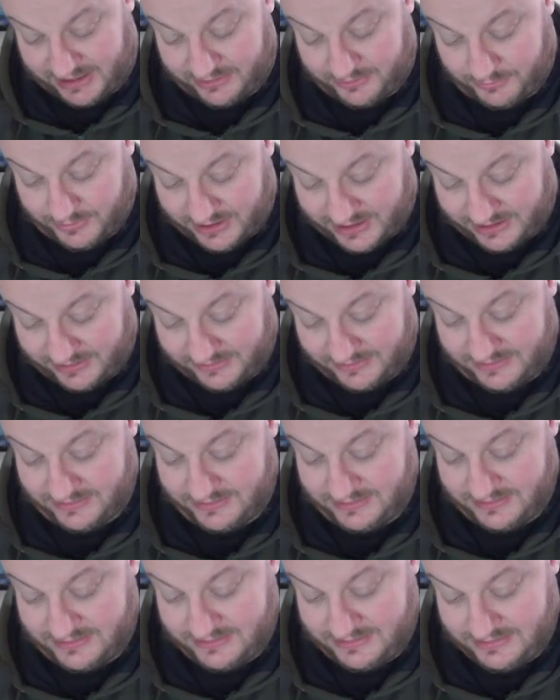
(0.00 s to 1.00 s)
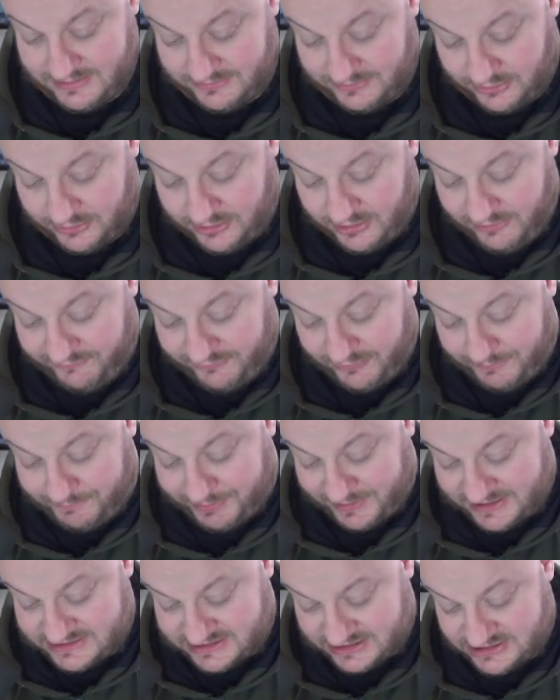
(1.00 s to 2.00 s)
by the way. Not over a
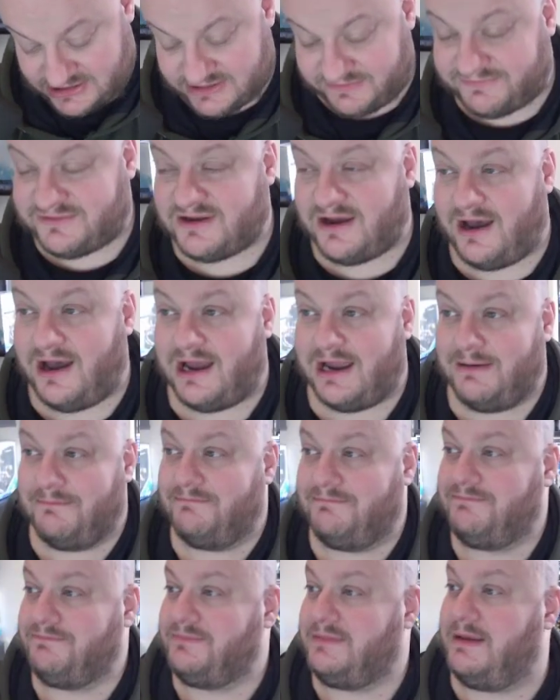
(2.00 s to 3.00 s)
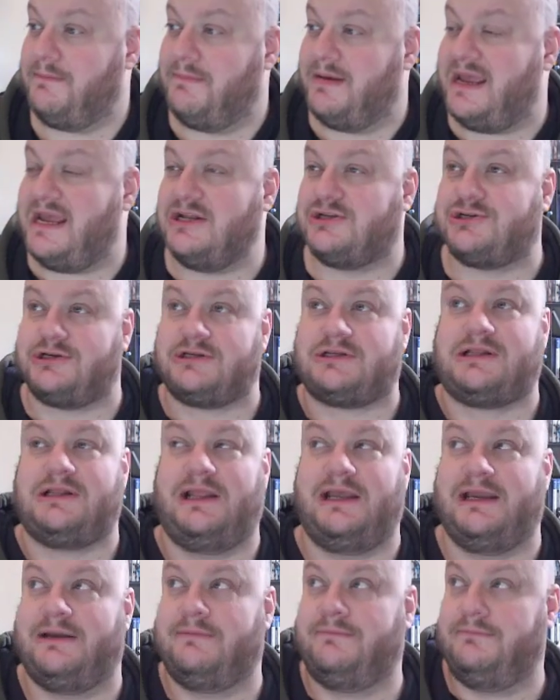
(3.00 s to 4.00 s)
passage of time.
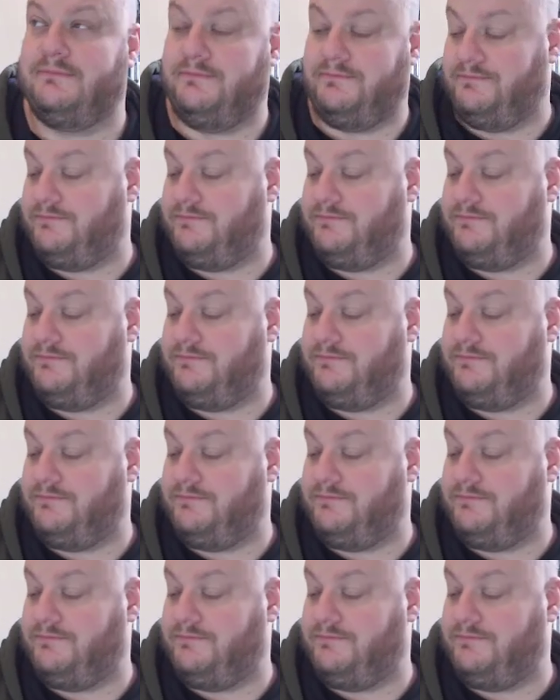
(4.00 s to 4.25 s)
Immediately.